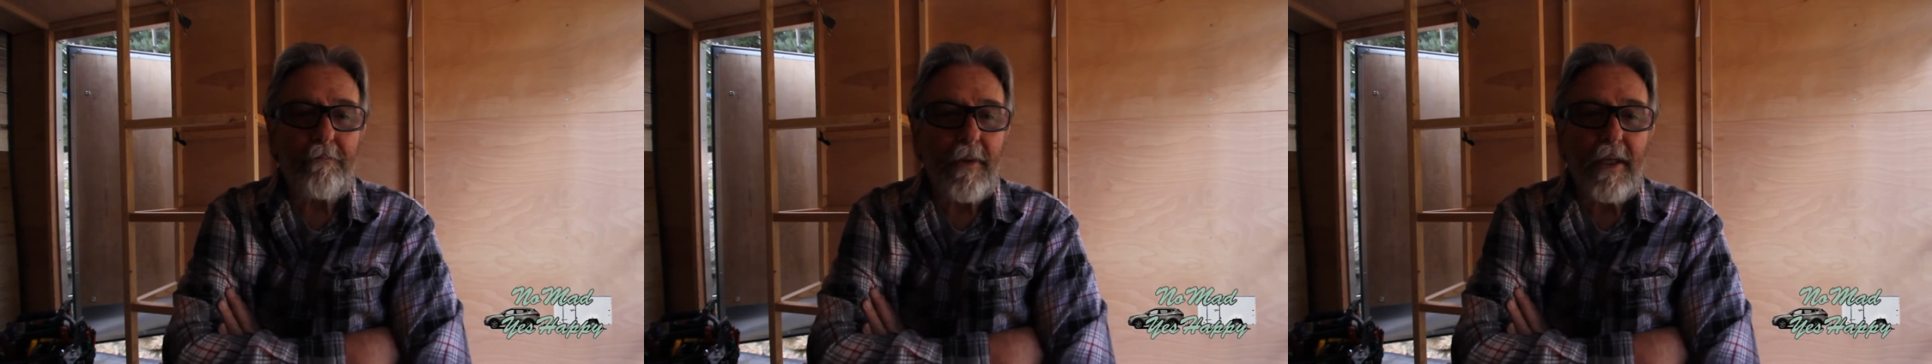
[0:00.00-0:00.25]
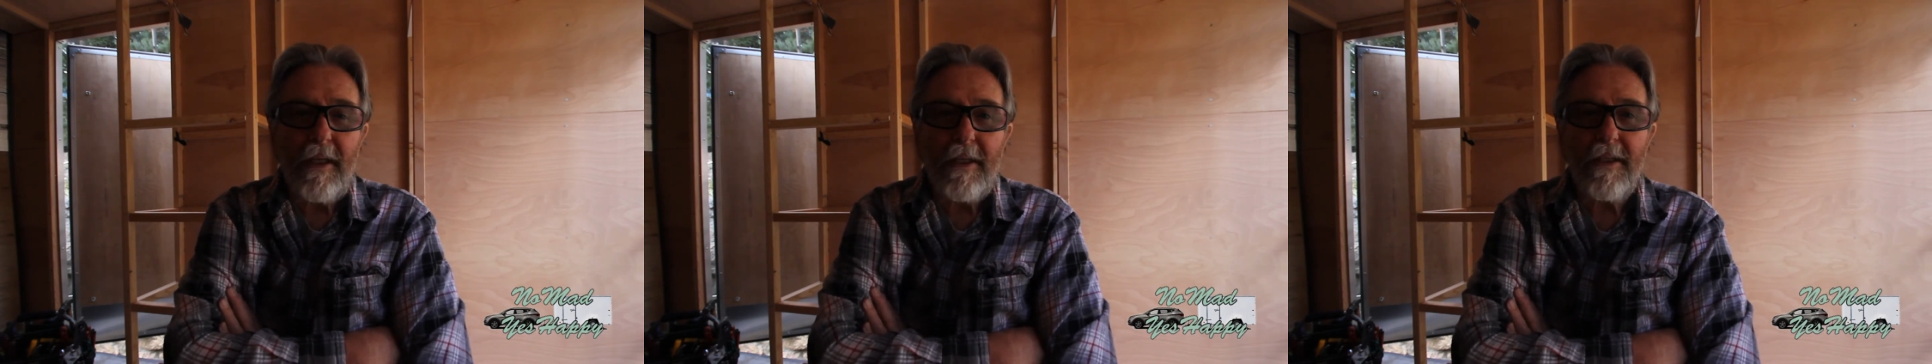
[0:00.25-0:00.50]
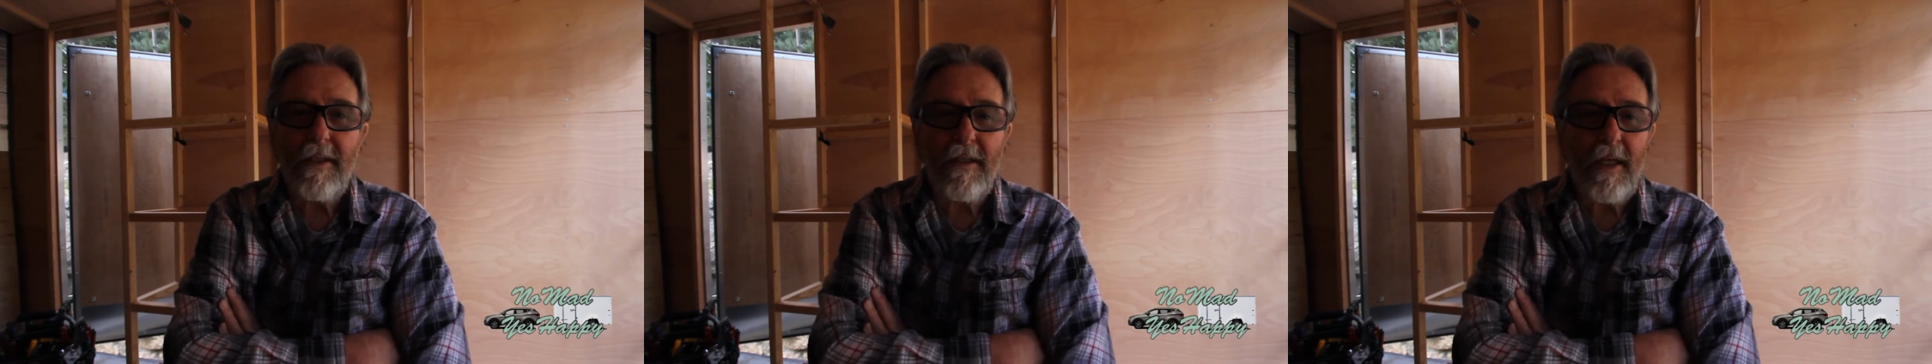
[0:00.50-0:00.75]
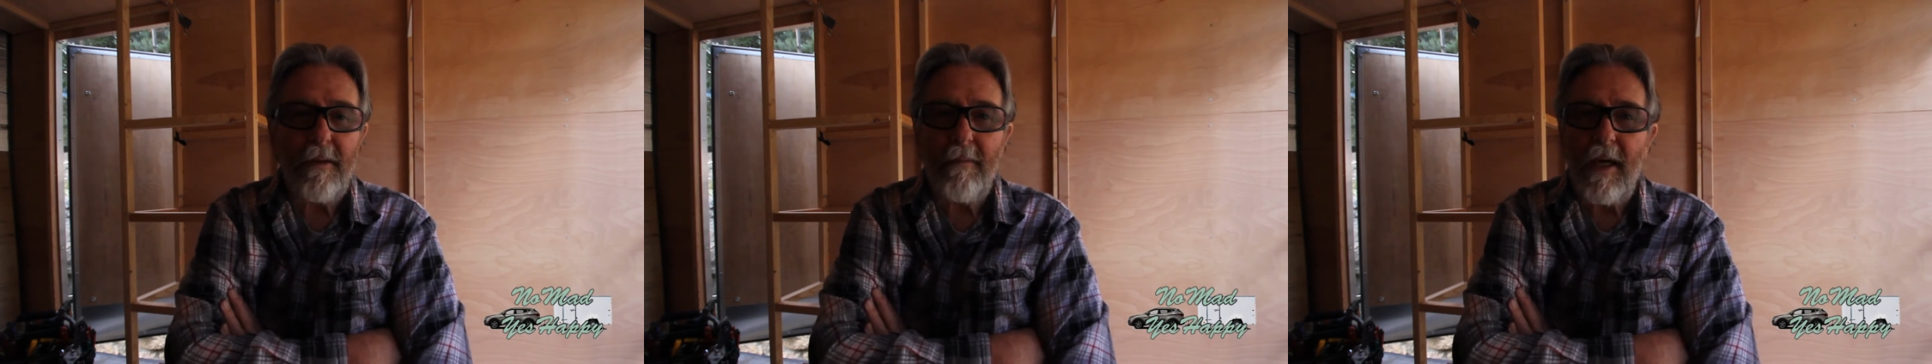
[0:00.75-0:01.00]
It gets
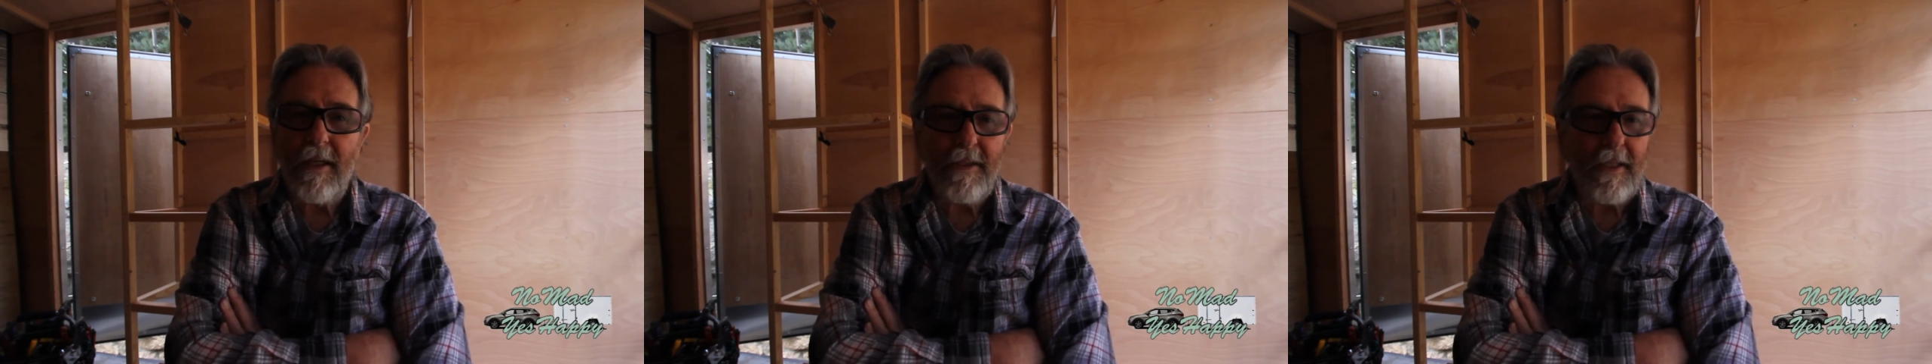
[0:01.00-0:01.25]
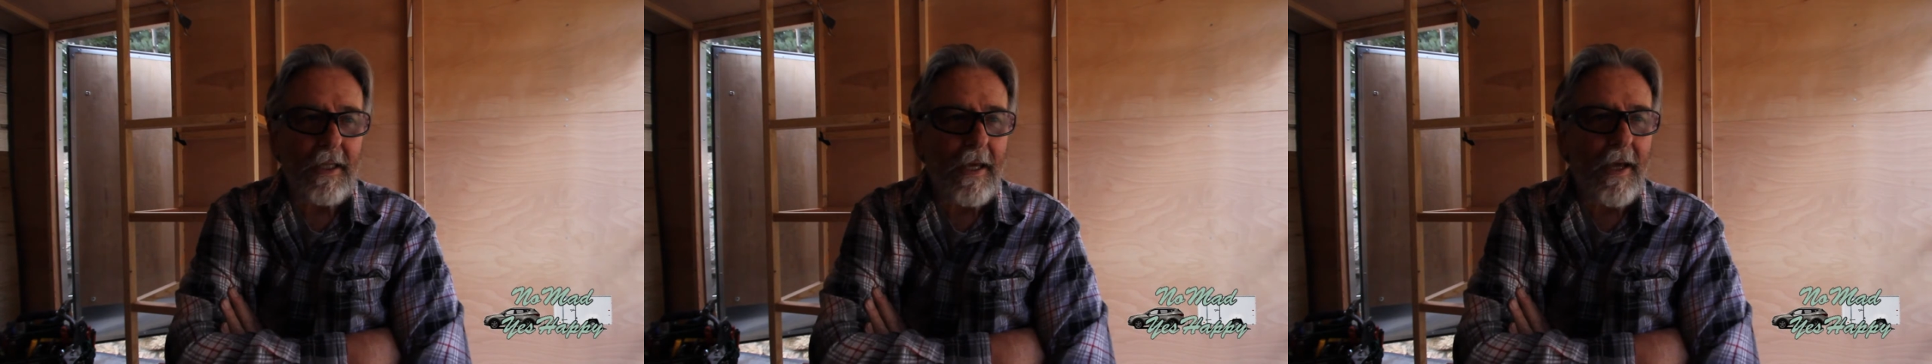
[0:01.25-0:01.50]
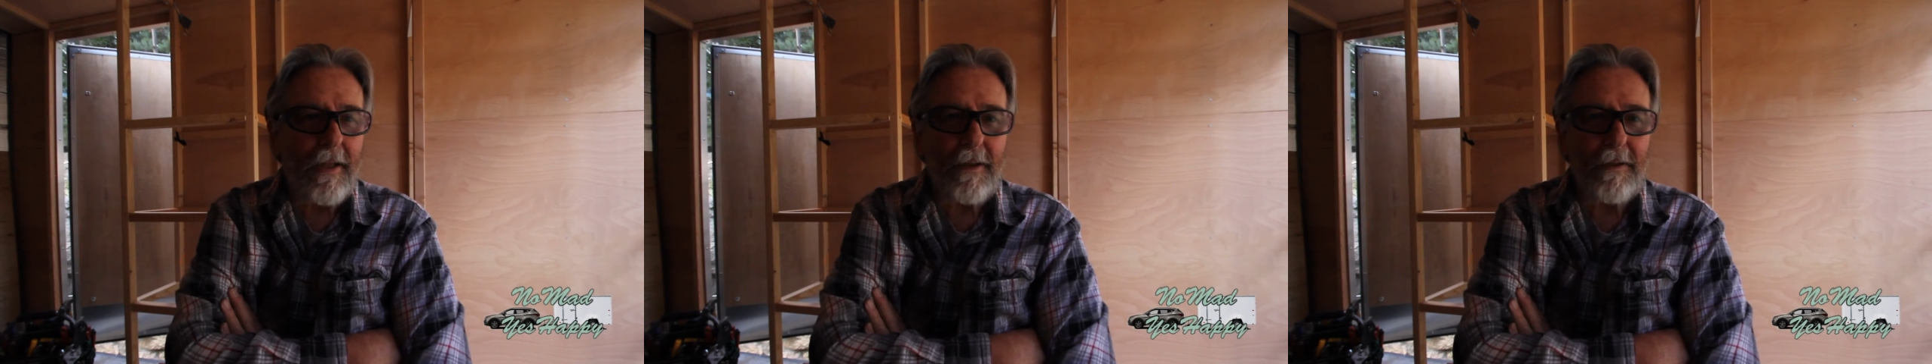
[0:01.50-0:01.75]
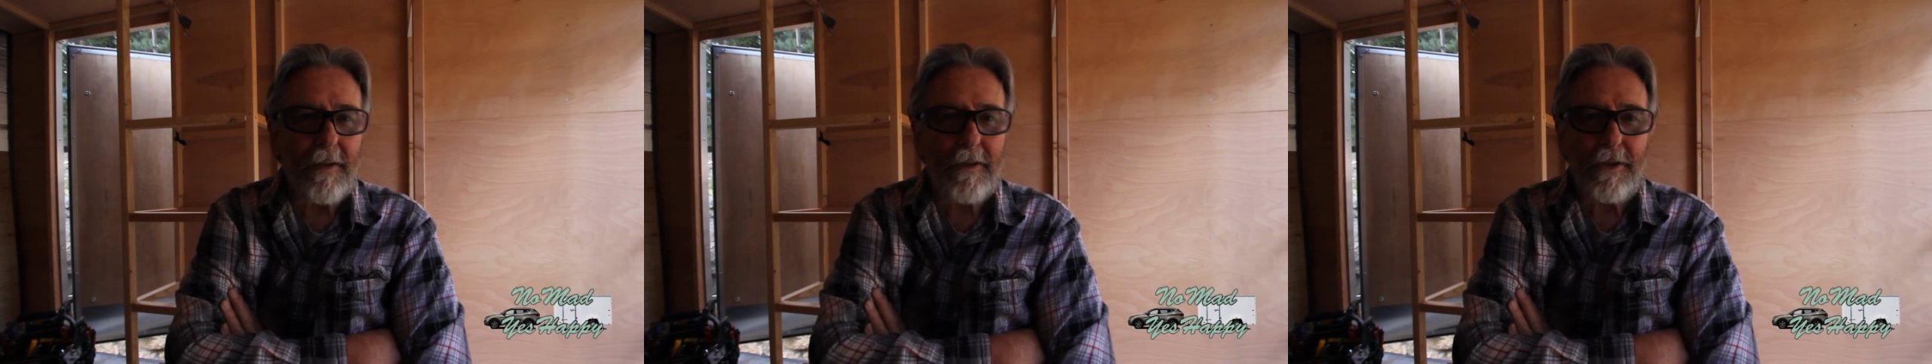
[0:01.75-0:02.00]
10 miles to the gallon.